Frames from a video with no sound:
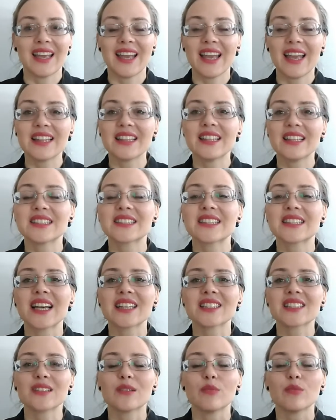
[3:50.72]
And this
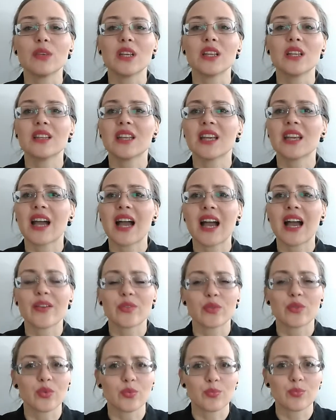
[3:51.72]
doesn't mean they have
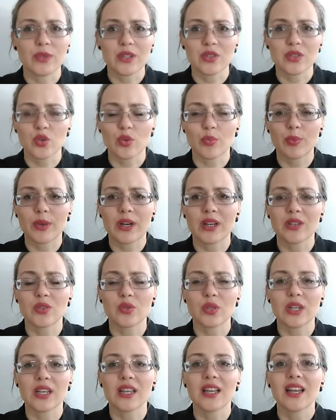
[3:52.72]
to be super
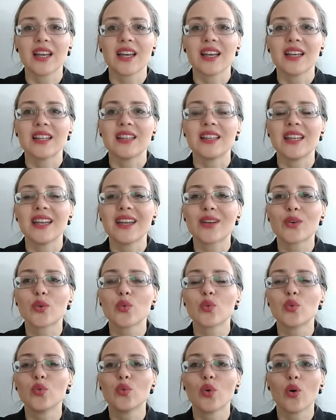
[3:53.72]
educated. They
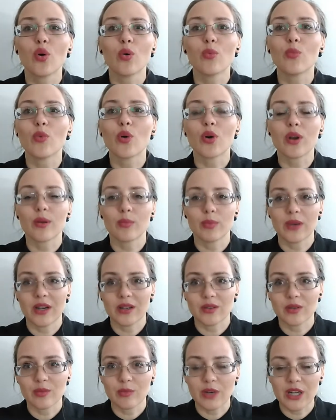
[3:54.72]
could know more
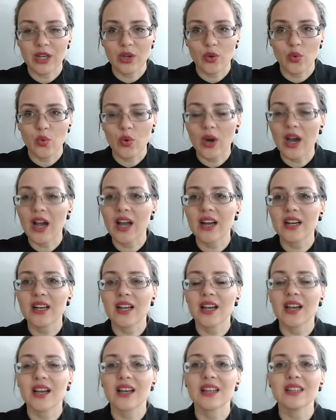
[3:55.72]
about
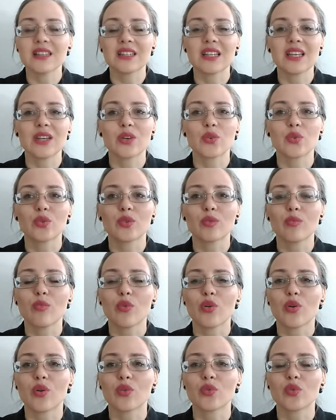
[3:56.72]
marijuana, they could
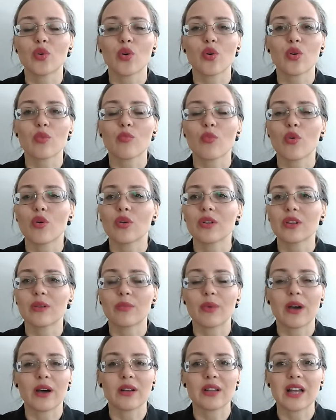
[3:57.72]
know more
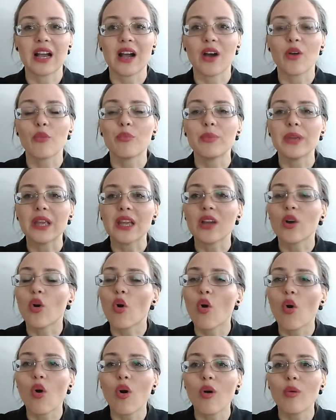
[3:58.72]
about how being
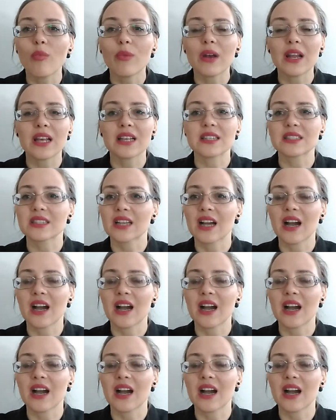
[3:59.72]
homeless,